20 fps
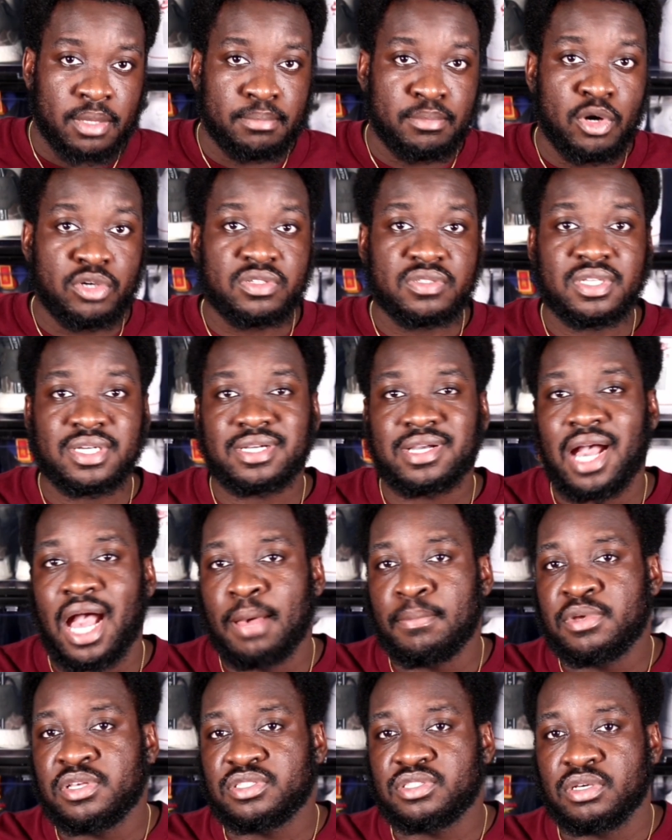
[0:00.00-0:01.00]
Most of the
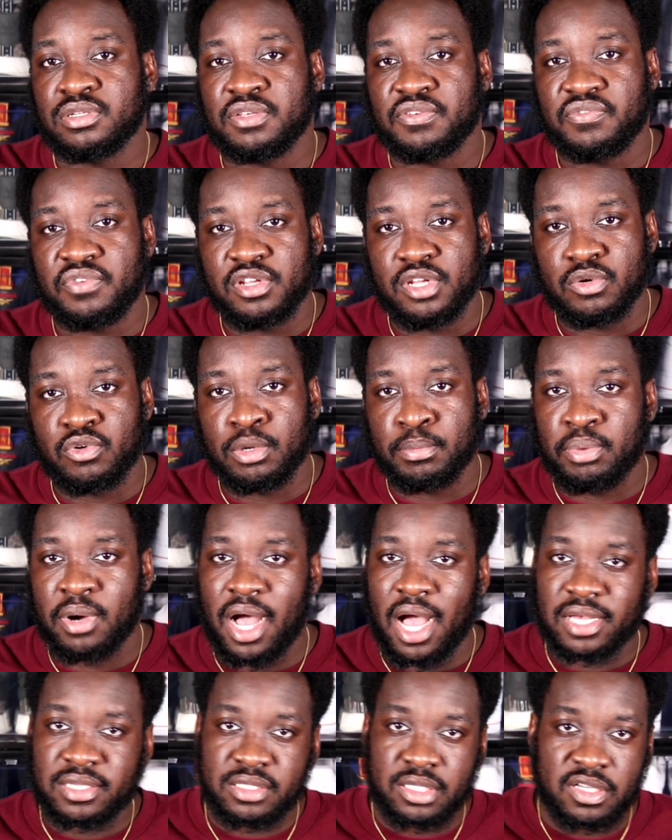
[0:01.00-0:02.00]
comments on the video were
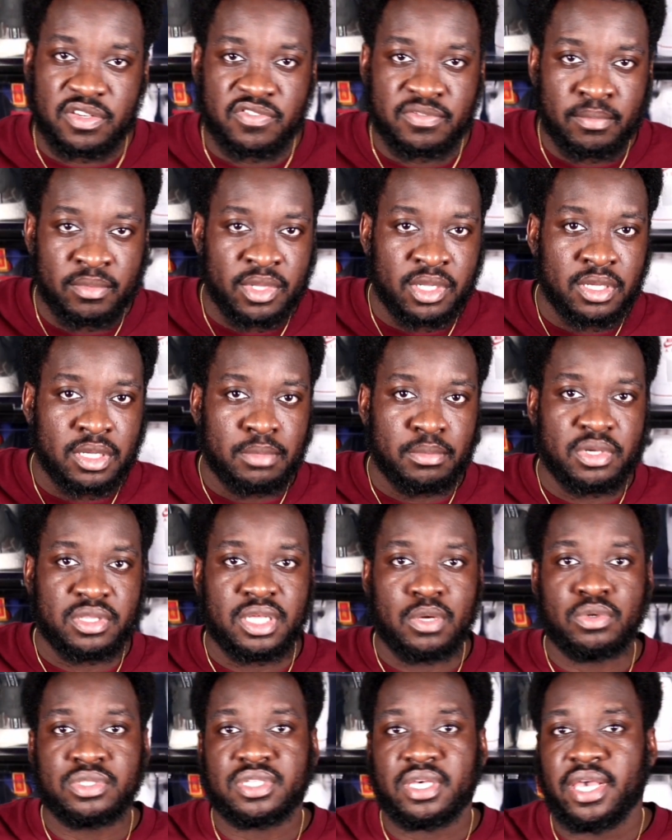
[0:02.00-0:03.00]
positive, but
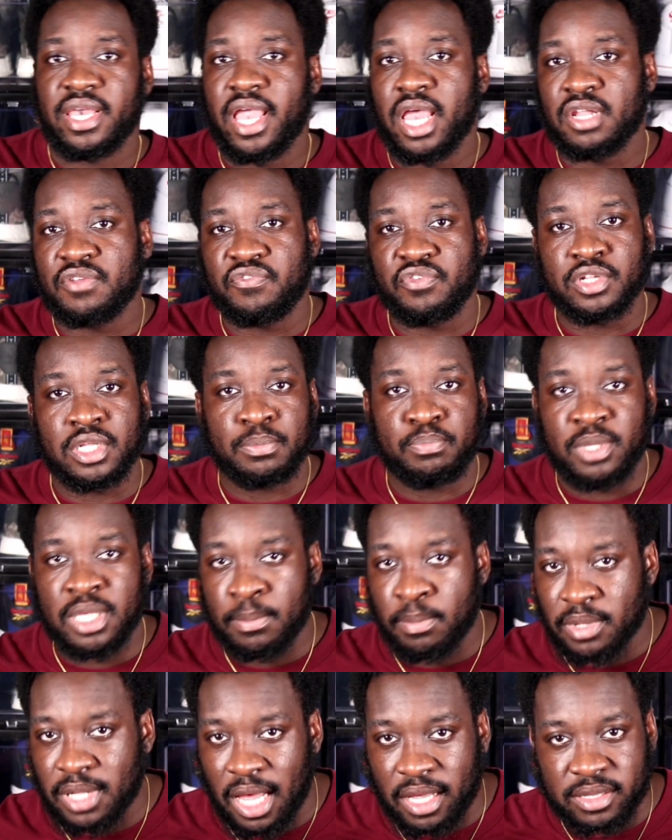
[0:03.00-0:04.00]
there was a handful of
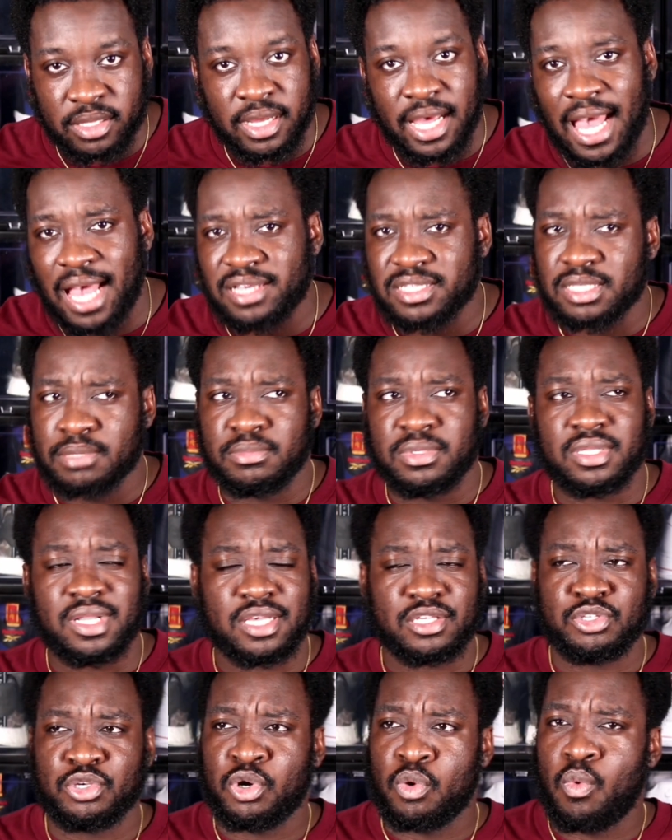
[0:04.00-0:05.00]
people out there asking me
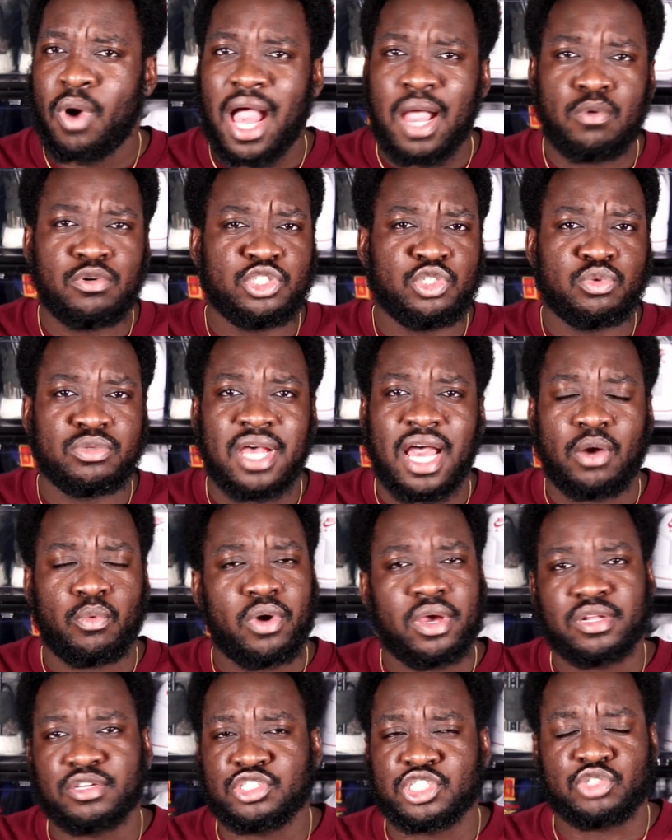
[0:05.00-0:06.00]
like, yo, why would you not
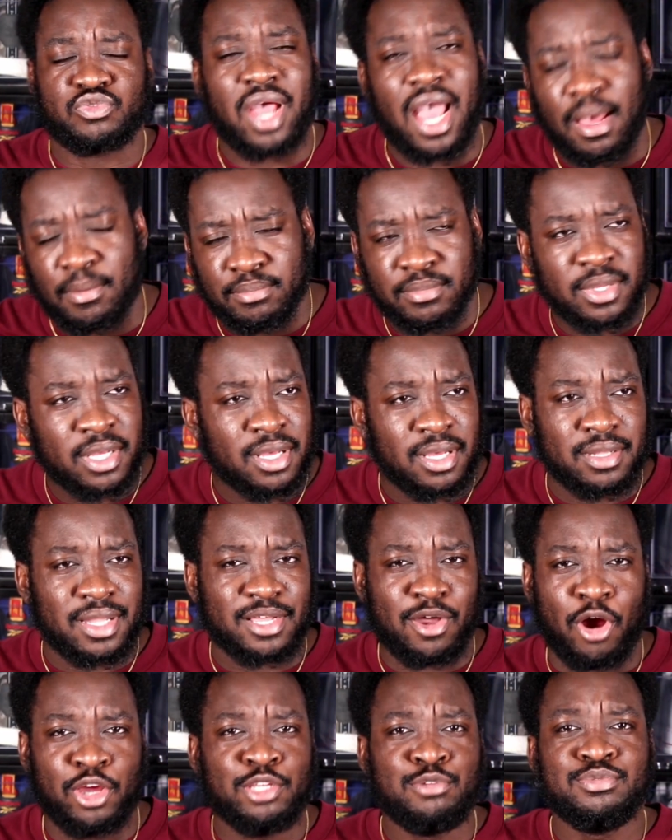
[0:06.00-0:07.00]
wear the strap?
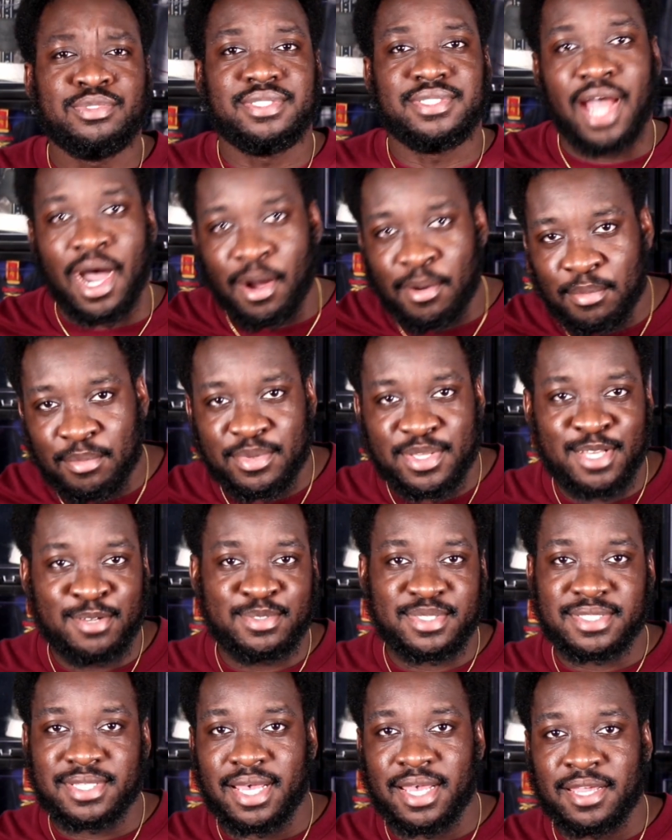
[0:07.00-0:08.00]
Like, are you dumb? You know
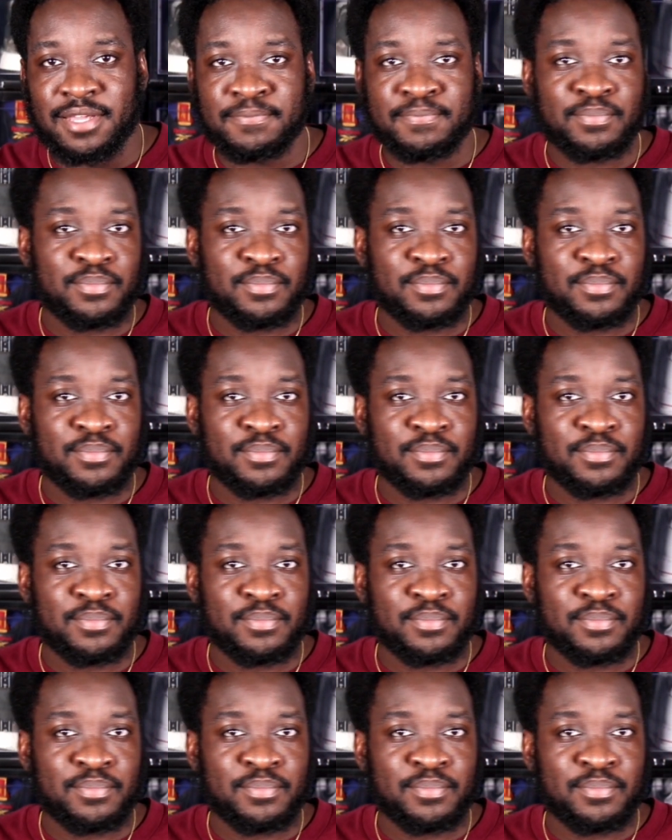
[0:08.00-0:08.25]
what I'm saying?